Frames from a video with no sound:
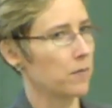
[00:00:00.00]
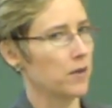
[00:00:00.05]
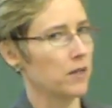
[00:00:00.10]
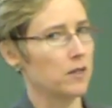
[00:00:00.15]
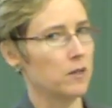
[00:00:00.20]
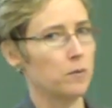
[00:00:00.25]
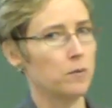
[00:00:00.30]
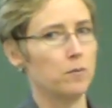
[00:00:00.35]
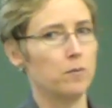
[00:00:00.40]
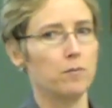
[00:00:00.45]

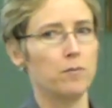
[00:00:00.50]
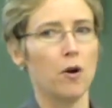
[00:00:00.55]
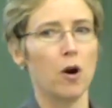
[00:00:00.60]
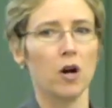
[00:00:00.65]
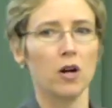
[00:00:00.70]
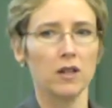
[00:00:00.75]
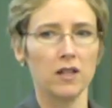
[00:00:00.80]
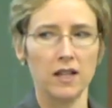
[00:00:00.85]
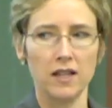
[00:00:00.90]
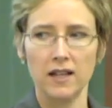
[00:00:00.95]
that's
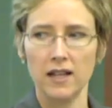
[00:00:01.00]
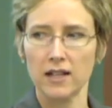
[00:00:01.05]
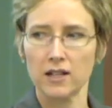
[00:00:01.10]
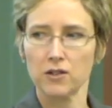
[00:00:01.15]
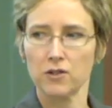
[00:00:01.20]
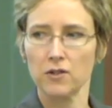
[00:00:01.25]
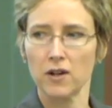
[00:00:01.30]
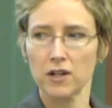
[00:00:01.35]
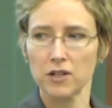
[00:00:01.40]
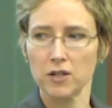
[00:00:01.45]
partly in the
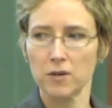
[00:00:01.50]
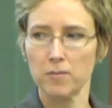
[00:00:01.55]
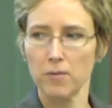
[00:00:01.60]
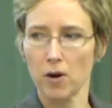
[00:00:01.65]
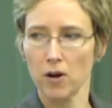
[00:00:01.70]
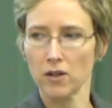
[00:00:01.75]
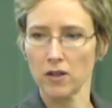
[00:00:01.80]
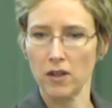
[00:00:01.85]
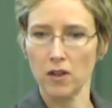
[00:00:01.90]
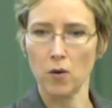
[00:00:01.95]
x direction,
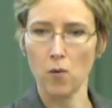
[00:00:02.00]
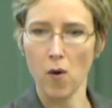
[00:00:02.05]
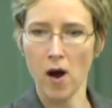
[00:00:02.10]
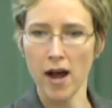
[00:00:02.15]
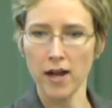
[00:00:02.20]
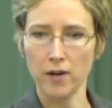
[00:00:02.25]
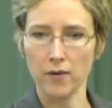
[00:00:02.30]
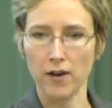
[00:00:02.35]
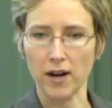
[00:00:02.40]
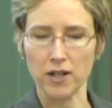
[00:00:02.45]
partly in the
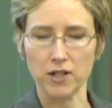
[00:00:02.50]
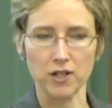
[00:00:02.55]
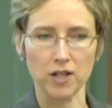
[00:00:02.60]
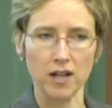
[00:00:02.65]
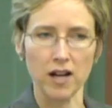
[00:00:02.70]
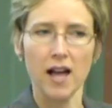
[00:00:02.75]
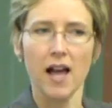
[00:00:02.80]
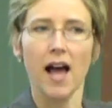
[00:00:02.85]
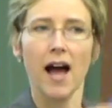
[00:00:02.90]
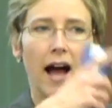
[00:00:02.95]
y
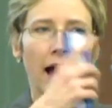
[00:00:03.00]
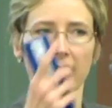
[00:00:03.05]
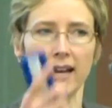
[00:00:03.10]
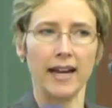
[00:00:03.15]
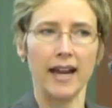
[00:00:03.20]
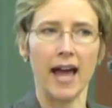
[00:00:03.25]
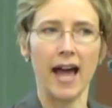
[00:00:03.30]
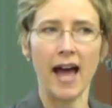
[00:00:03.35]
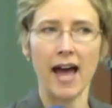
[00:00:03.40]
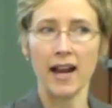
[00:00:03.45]
direction, I
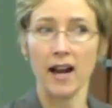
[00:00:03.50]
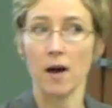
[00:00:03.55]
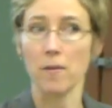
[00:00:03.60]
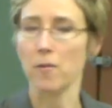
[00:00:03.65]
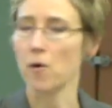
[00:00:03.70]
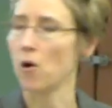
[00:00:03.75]
can add up